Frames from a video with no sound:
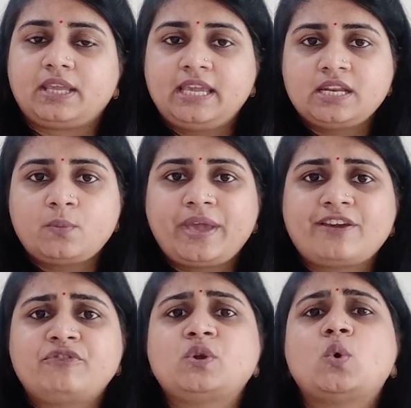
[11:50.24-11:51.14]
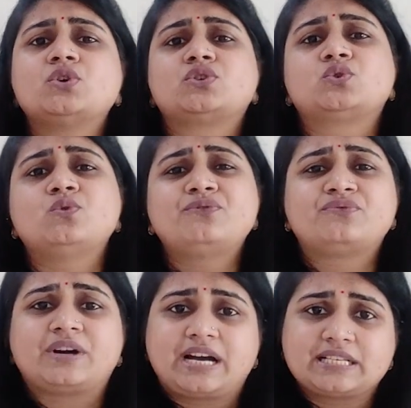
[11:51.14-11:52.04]
In a way, if it goes too
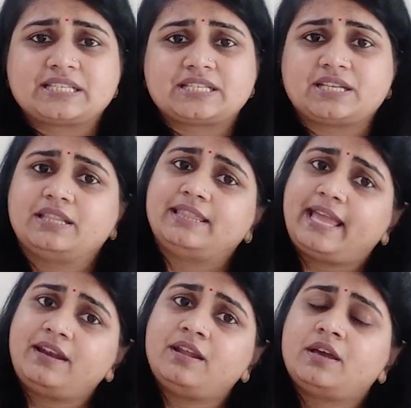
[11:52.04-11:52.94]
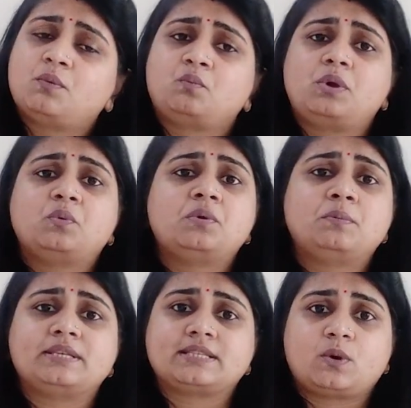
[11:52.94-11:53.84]
fast, then we
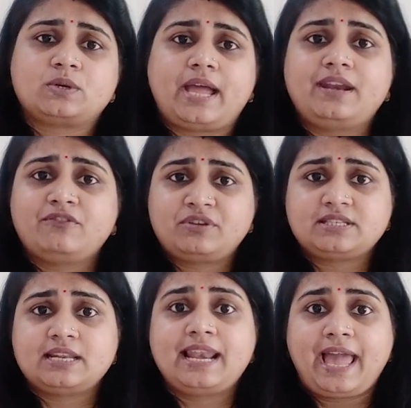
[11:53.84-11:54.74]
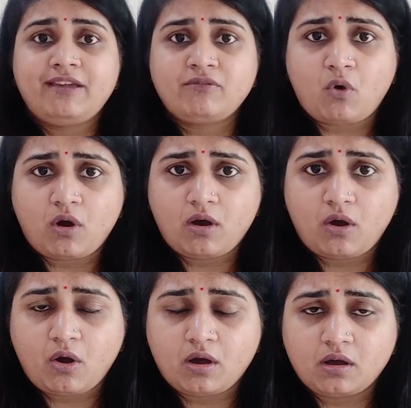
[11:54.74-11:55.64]
would miss out. And if it's a live
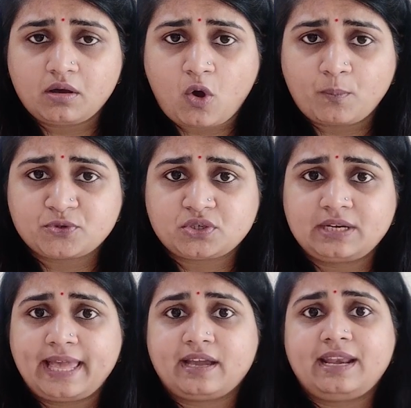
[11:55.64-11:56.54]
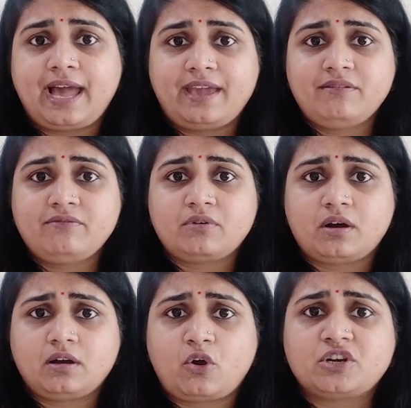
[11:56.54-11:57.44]
option, like a live
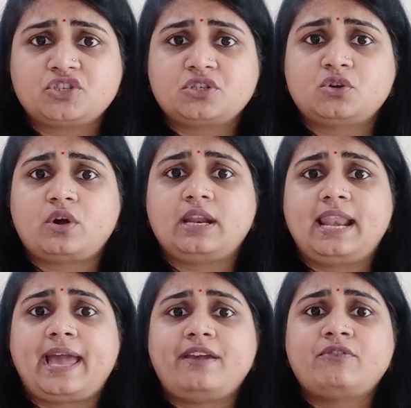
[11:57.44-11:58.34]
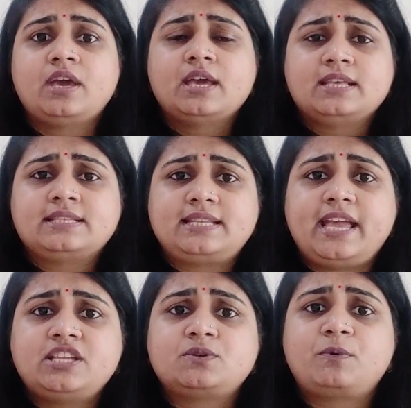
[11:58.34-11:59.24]
audition or a live
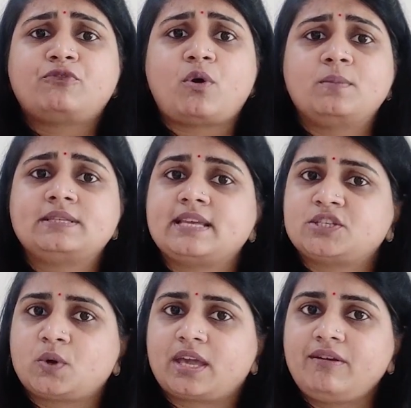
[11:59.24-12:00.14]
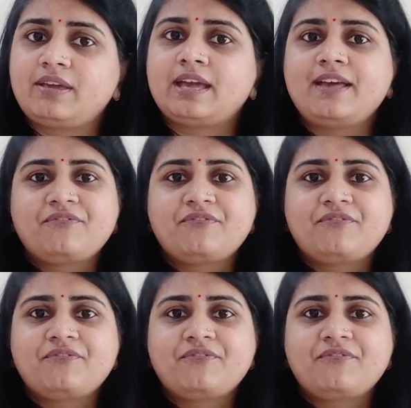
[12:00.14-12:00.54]
stage performance that you're giving,